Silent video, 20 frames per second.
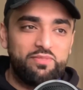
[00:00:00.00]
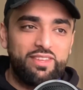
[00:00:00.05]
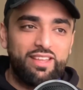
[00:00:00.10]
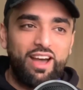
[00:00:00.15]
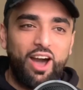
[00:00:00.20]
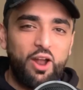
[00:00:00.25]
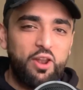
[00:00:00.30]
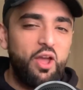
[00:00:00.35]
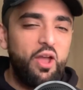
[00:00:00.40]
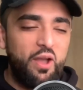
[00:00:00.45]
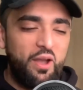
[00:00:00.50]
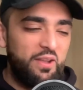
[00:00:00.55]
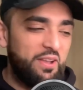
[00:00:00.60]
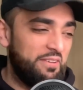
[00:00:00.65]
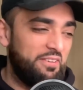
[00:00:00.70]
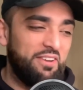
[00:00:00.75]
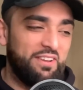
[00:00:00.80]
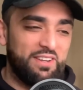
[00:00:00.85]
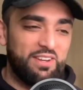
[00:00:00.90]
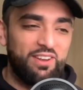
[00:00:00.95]

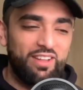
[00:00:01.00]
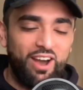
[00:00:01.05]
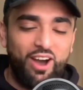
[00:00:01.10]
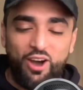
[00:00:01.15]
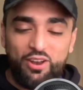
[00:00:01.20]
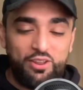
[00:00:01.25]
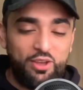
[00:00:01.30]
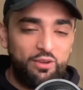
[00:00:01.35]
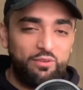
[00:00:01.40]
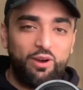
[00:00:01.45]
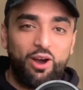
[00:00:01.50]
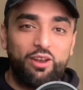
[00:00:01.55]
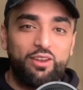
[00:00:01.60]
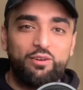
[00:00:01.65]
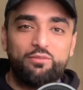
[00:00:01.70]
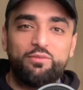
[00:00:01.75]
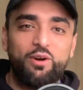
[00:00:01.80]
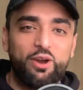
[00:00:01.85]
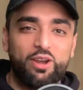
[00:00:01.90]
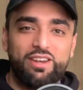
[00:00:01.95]

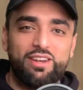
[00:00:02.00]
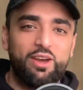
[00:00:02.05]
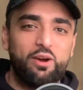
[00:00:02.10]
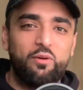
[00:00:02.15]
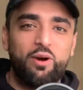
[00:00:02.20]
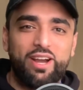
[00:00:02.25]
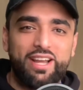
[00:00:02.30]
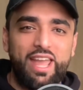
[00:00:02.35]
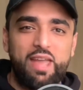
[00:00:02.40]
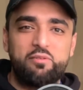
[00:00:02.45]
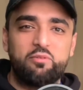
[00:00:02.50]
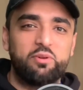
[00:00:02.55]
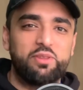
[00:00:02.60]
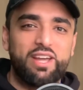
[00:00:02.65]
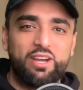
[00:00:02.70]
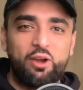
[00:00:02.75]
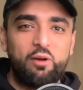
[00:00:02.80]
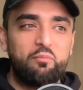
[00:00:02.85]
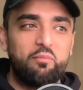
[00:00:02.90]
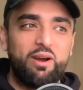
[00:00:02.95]
don't fucking know why I came up with
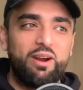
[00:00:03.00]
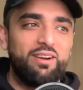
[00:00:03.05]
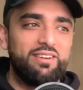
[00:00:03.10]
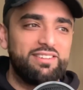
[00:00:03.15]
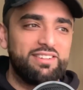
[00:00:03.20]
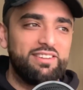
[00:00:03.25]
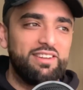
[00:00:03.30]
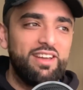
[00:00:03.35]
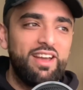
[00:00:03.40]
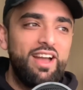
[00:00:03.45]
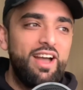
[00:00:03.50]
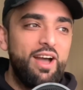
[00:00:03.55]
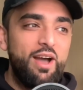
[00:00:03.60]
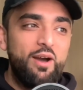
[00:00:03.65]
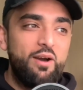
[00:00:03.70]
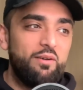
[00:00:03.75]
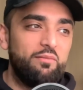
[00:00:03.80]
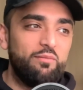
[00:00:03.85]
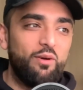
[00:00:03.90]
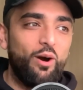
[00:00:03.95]
that comparison,
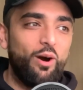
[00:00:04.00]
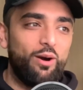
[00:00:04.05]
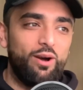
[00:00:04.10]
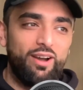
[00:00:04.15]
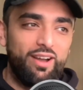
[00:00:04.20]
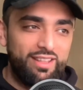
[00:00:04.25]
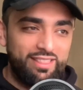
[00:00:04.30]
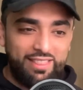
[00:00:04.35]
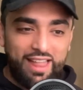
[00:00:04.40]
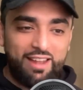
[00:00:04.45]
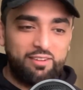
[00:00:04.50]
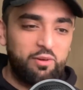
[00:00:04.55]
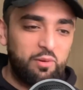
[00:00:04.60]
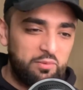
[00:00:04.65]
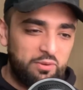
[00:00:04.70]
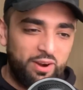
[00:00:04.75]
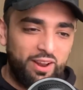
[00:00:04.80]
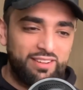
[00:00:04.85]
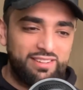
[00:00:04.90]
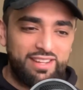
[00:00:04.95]
but that's what I'm
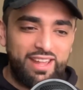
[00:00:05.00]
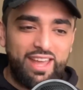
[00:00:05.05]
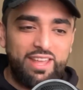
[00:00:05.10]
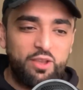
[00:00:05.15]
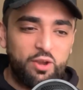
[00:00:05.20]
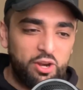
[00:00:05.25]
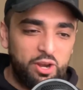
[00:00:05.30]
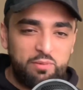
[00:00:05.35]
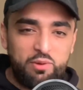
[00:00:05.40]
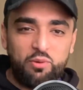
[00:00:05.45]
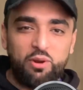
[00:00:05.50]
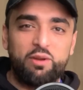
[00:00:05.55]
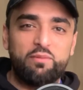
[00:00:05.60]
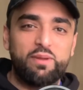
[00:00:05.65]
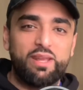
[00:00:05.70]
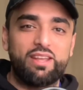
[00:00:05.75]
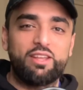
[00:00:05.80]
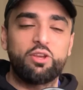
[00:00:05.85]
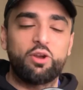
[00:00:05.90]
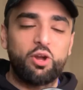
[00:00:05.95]
trying to say. You're
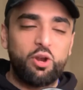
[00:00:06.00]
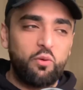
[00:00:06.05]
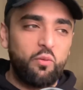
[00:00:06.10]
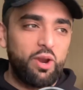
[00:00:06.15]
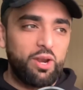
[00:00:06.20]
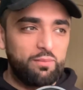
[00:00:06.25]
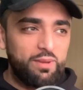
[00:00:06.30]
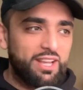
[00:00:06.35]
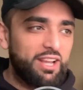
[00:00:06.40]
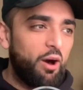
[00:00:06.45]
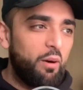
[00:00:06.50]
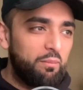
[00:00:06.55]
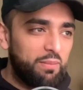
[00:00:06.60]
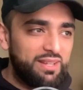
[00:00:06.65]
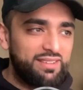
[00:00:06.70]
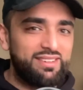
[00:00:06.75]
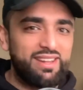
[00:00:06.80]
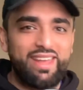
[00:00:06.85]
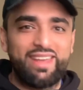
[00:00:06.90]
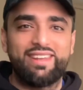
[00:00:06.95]
gonna want to be
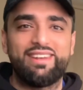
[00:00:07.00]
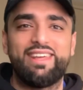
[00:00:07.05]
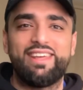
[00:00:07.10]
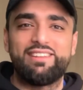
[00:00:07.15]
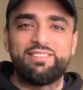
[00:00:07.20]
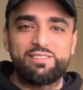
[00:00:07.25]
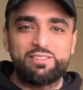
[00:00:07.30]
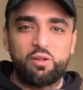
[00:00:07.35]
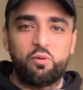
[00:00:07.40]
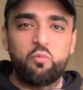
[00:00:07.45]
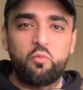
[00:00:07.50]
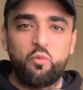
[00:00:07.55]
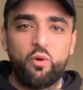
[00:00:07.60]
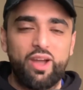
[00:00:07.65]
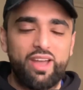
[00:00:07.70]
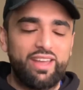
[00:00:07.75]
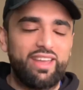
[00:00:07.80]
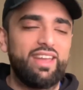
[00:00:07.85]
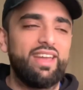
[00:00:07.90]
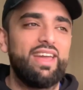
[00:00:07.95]
compensated in some
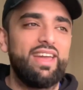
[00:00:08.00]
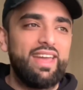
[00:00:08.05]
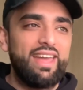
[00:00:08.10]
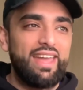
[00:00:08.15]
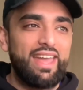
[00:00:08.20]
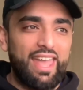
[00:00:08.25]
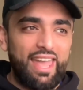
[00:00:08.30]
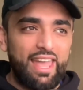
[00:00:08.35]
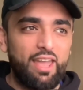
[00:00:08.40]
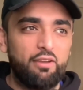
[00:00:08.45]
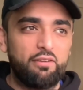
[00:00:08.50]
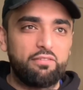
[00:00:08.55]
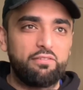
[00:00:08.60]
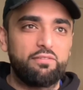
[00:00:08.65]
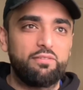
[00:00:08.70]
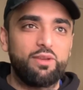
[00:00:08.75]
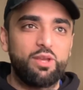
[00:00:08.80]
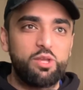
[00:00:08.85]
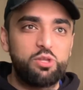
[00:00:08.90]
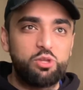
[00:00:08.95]
way if
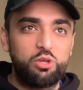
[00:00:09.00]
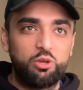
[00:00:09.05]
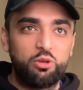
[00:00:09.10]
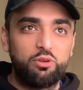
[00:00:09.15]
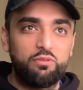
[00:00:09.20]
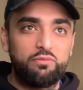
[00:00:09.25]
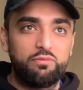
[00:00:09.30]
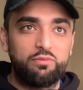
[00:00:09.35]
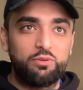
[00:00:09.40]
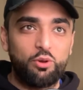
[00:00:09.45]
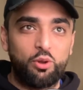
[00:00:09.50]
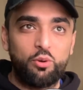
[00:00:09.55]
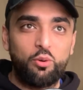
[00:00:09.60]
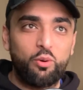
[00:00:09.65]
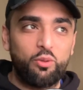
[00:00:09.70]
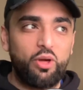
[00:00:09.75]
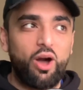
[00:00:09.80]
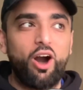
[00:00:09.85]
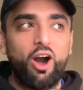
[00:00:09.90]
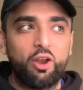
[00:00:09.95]
you've done
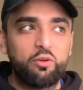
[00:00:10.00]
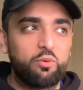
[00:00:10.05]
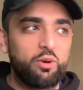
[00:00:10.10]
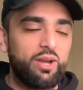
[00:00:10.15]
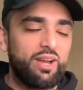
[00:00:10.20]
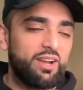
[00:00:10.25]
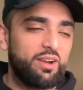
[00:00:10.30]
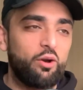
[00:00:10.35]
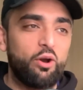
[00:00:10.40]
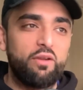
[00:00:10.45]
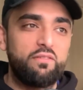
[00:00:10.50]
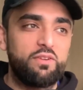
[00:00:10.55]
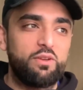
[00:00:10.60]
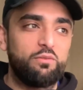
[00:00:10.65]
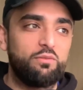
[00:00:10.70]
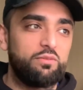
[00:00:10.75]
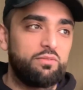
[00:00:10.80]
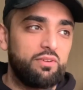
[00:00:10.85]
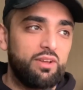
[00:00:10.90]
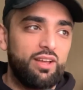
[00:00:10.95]
all the hard work, or if
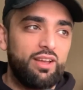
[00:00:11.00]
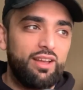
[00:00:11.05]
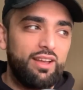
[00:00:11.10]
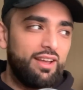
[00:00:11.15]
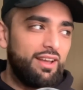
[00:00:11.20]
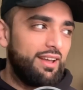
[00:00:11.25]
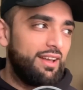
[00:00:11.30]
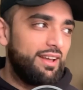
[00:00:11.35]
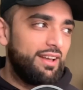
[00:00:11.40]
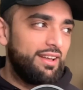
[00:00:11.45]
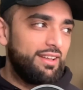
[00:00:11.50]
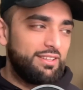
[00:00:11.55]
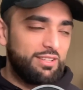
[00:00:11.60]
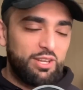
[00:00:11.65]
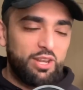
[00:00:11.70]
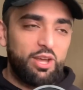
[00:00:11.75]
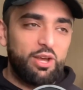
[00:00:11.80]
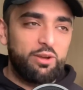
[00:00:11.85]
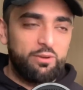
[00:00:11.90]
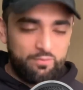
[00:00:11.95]
you've, you
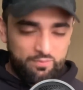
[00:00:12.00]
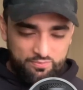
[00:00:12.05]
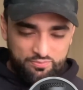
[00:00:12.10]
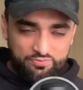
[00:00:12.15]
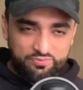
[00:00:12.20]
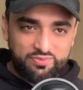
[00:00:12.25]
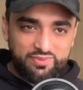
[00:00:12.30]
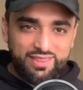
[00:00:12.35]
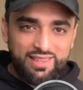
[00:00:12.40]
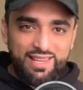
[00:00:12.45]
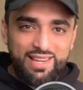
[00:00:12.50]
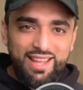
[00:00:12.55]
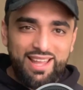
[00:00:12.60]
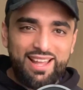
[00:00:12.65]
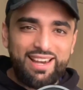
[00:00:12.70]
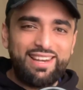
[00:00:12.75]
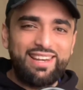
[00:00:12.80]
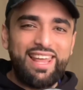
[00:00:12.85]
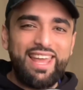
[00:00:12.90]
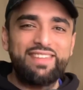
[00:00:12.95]
know,
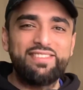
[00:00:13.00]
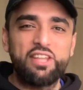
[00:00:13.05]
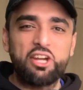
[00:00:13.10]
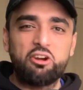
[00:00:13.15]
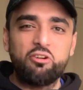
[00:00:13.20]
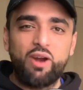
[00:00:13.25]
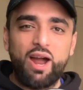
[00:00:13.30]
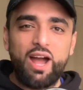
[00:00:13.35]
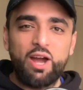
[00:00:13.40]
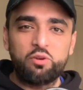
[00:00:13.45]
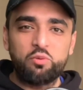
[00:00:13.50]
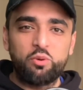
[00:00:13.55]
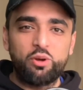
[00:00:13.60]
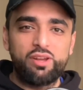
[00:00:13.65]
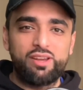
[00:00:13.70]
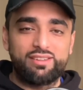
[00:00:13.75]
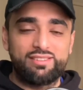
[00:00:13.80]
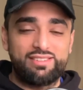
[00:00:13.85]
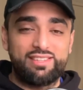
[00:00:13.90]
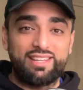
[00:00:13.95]
laid the
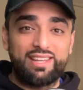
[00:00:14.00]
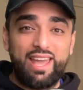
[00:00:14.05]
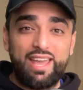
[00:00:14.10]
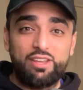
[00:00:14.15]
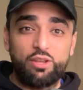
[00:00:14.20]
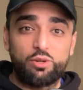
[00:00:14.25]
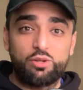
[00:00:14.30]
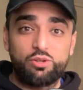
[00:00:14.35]
groundwork to get your